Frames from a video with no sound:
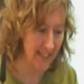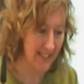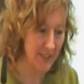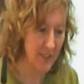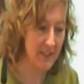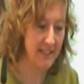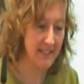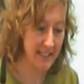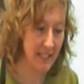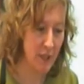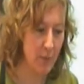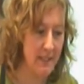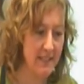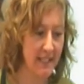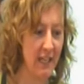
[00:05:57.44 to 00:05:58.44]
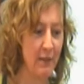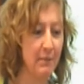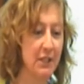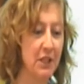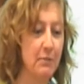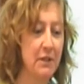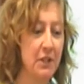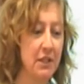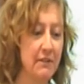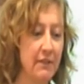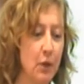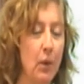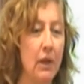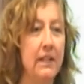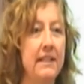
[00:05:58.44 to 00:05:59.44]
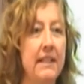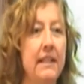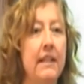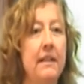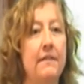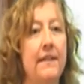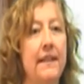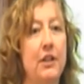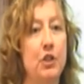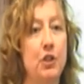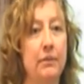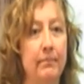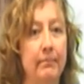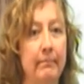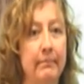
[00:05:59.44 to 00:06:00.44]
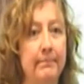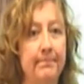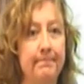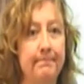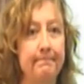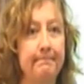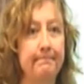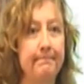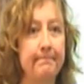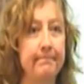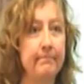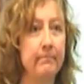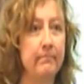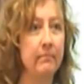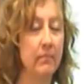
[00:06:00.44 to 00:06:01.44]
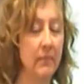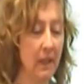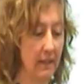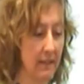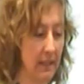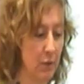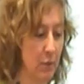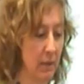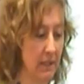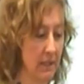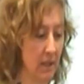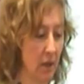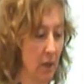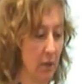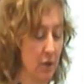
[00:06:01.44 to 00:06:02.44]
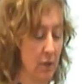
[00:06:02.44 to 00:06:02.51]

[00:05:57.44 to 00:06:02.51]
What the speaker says: So the sequin scheme is Commissioning for Quality and Innovation, and that's what it's called.